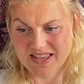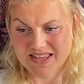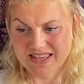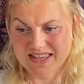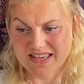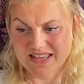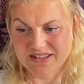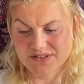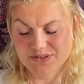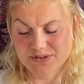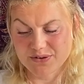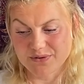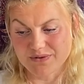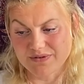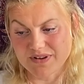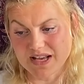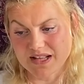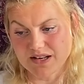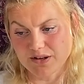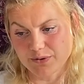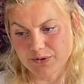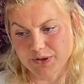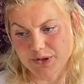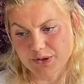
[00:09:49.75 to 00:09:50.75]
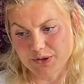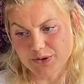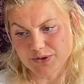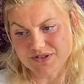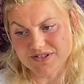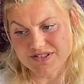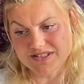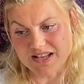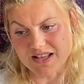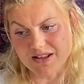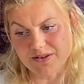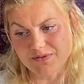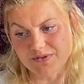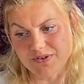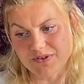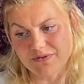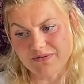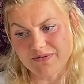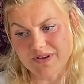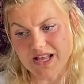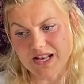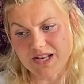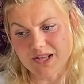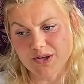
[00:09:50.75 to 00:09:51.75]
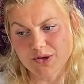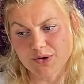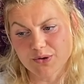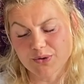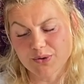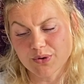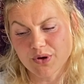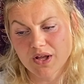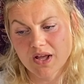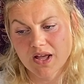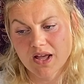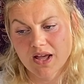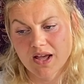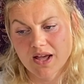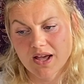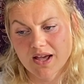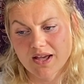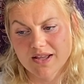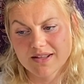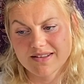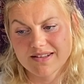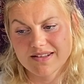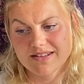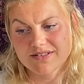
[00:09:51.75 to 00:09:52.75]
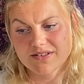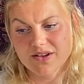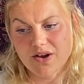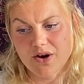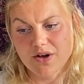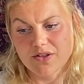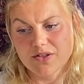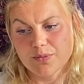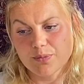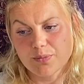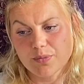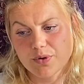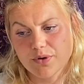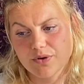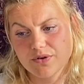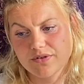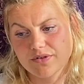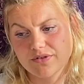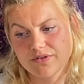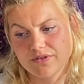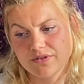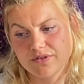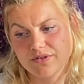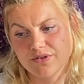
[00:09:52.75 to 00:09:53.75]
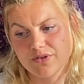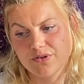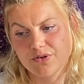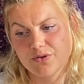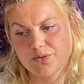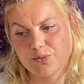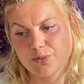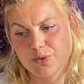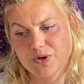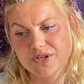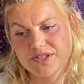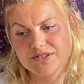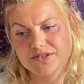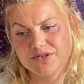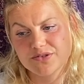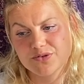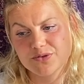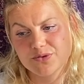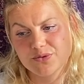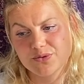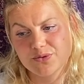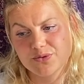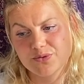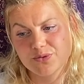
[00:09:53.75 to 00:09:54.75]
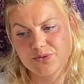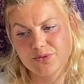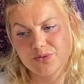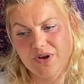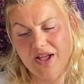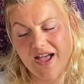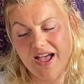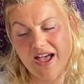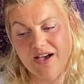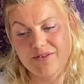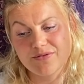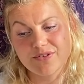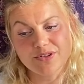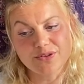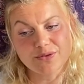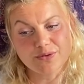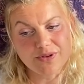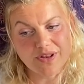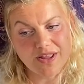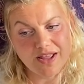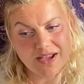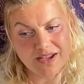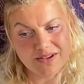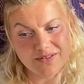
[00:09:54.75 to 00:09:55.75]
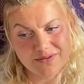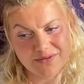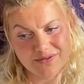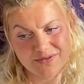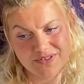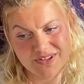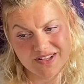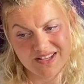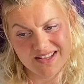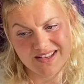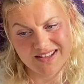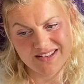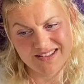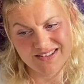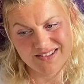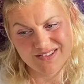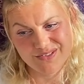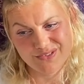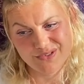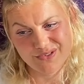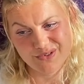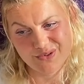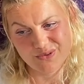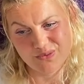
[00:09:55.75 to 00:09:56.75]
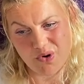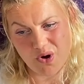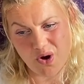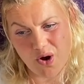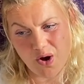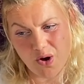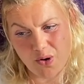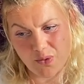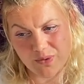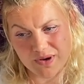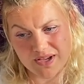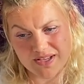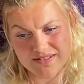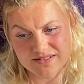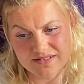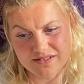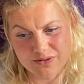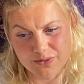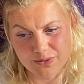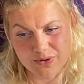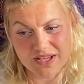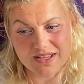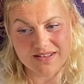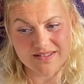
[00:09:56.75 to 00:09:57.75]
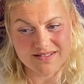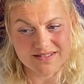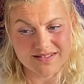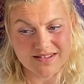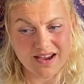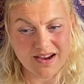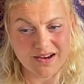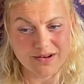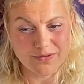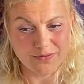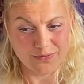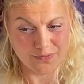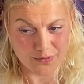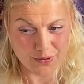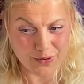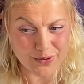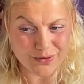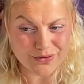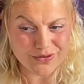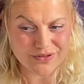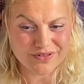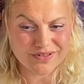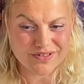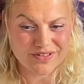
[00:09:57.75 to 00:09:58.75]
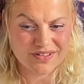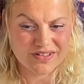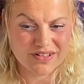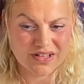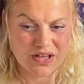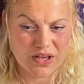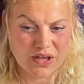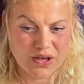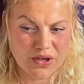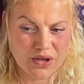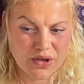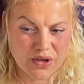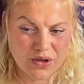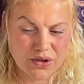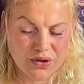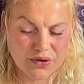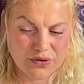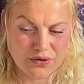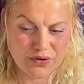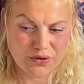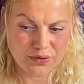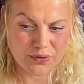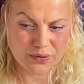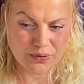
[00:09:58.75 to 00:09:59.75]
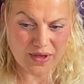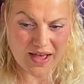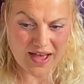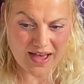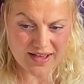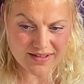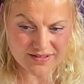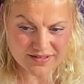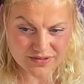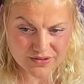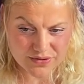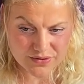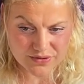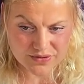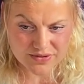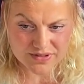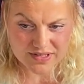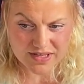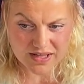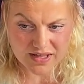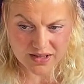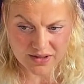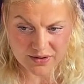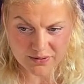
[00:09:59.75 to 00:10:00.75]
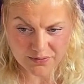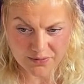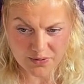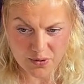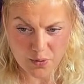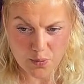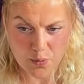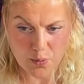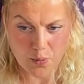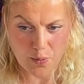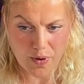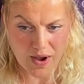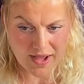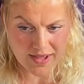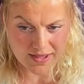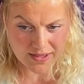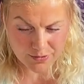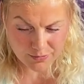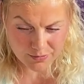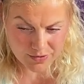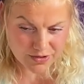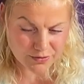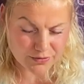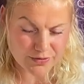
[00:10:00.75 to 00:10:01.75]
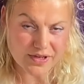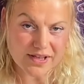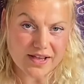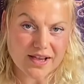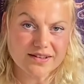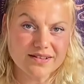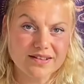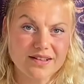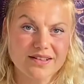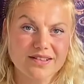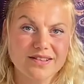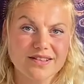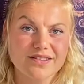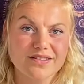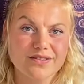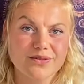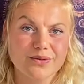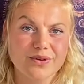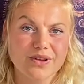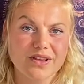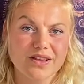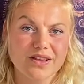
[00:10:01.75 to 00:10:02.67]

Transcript: get to value yourself and value this other person you wish to have in your life. it is to always look inside first, to ask yourself, why am I reacting this way?